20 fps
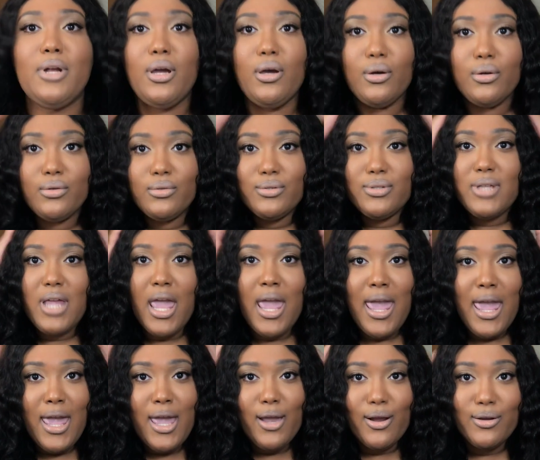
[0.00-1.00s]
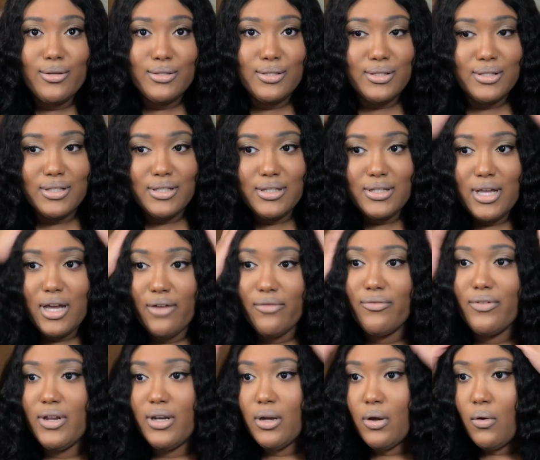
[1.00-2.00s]
of those hairs and stuff
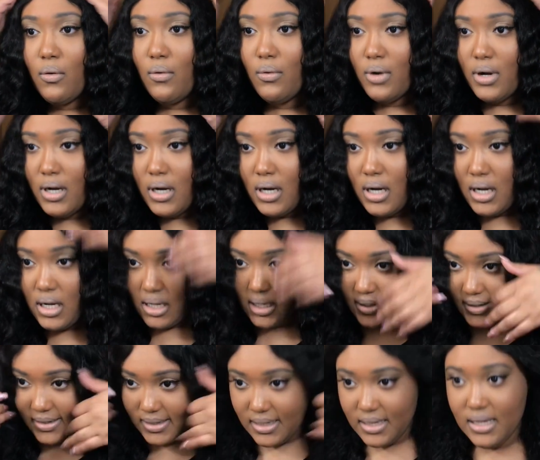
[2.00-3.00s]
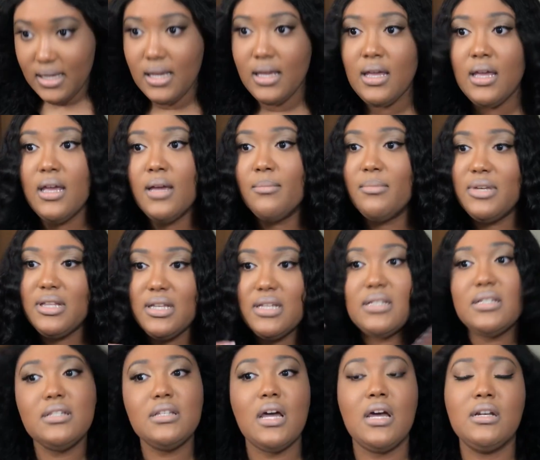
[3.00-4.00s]
in order, honey. But
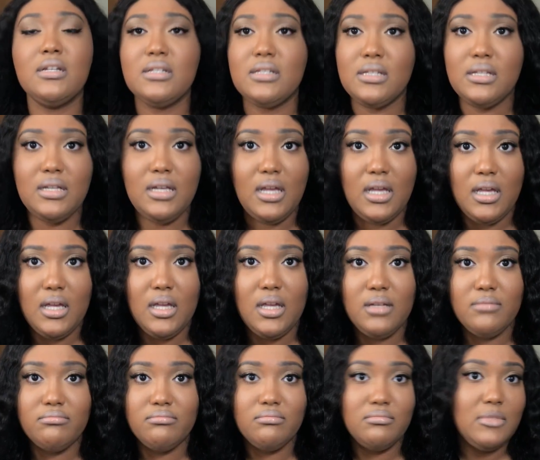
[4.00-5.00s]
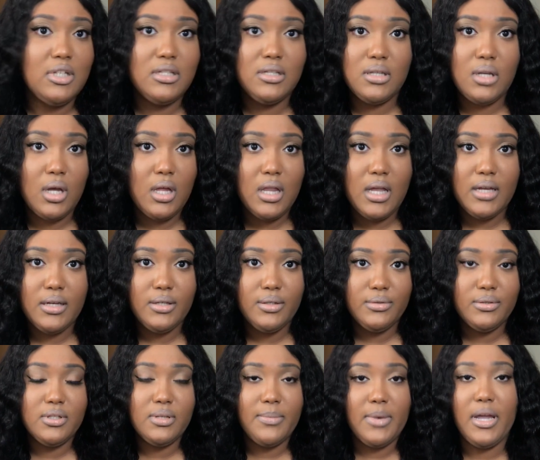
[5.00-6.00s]
this is honestly it. This is all I
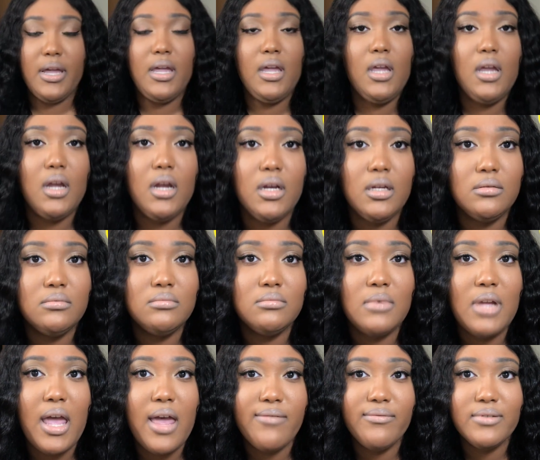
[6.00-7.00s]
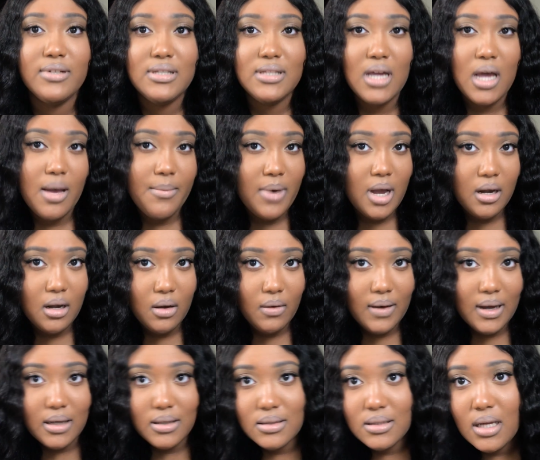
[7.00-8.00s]
do to my hair every time I go
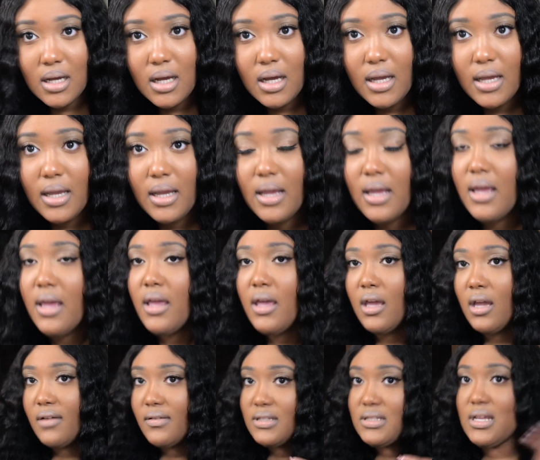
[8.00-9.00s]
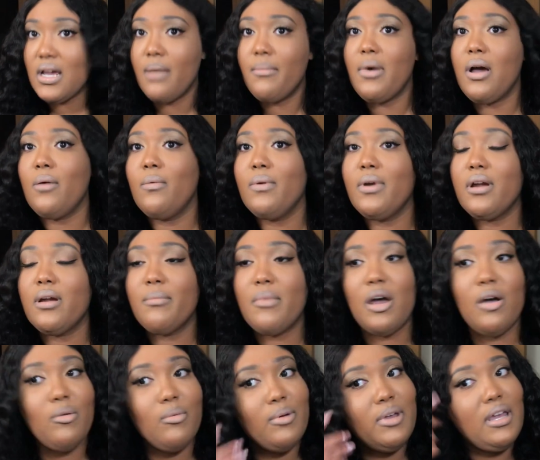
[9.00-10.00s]
outside, every time I wear
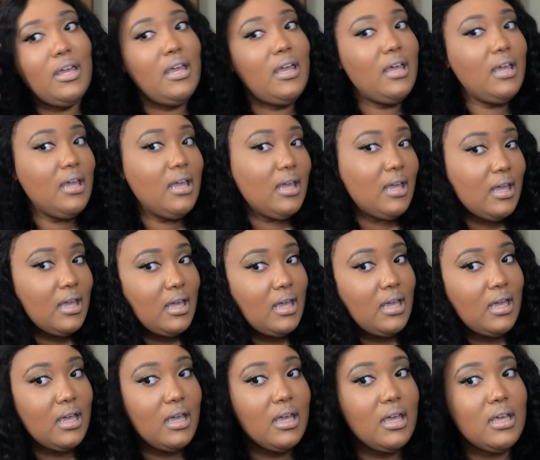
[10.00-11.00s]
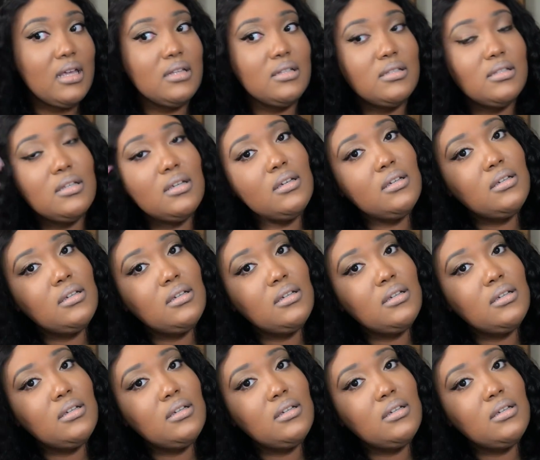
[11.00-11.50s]
my wig. and